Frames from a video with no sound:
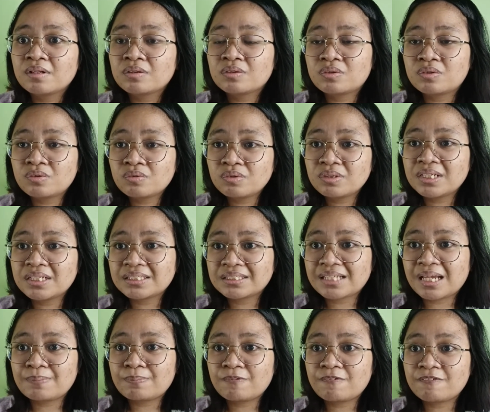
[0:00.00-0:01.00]
do this
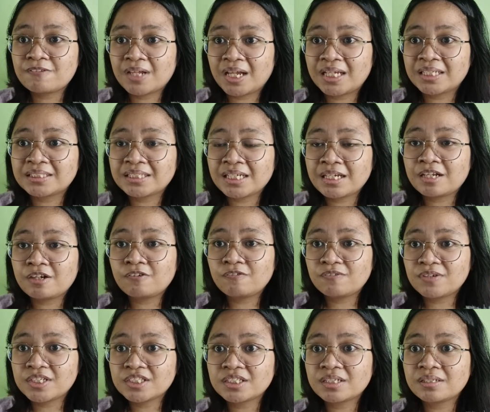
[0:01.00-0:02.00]
type of things in an
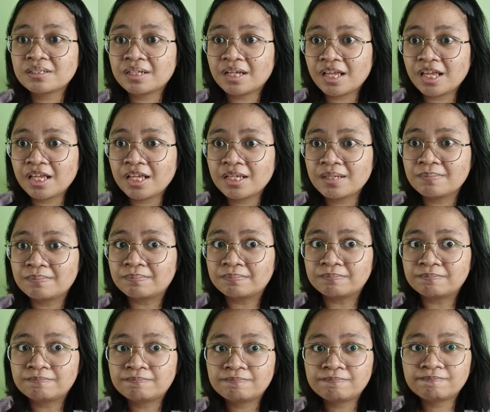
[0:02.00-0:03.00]
official game.
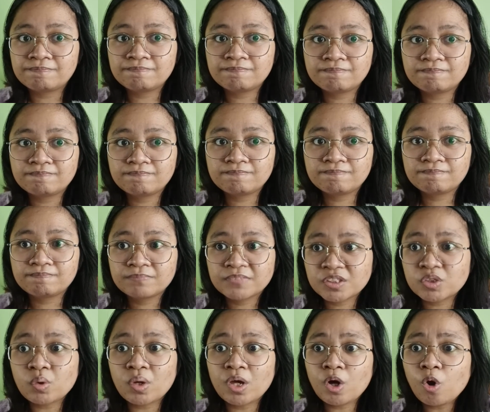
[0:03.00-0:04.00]
So
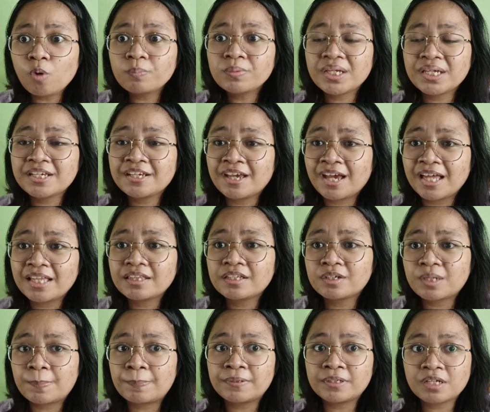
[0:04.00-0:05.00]
I hope they get the
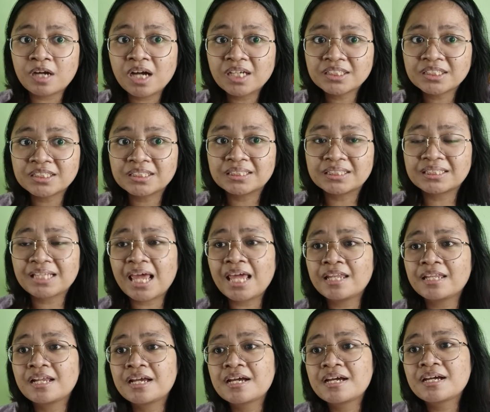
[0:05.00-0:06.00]
repercussions. And
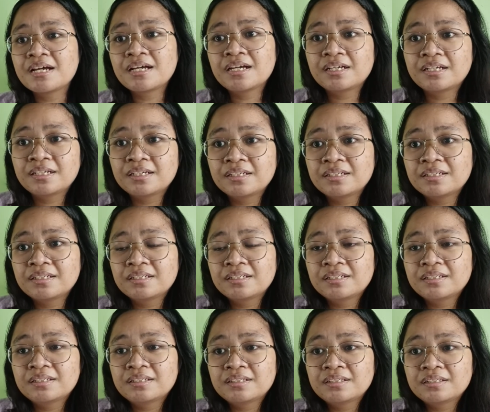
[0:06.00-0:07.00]

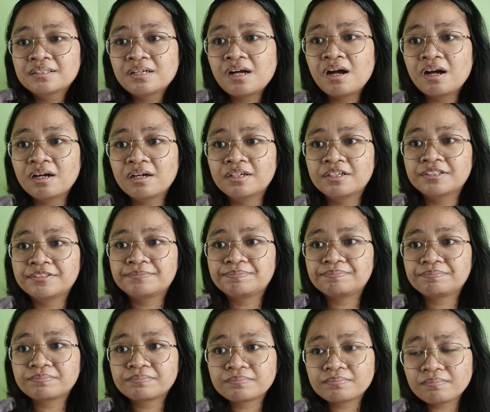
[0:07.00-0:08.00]

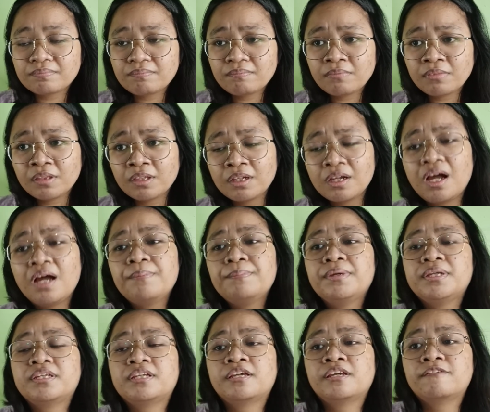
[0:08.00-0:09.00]
I mean,
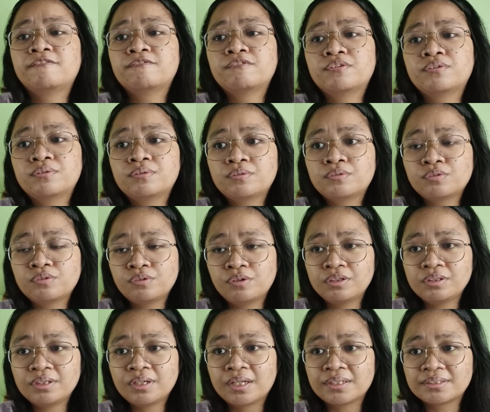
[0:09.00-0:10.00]
if
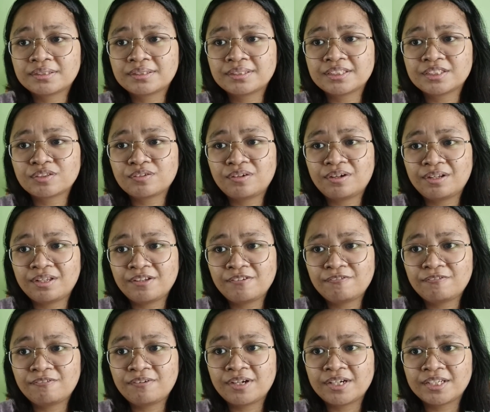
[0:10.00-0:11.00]
Kuon gets
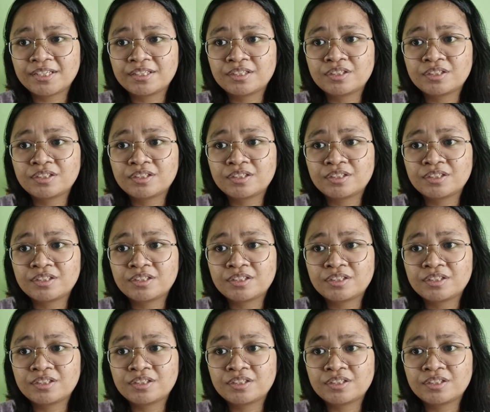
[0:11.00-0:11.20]
disqualified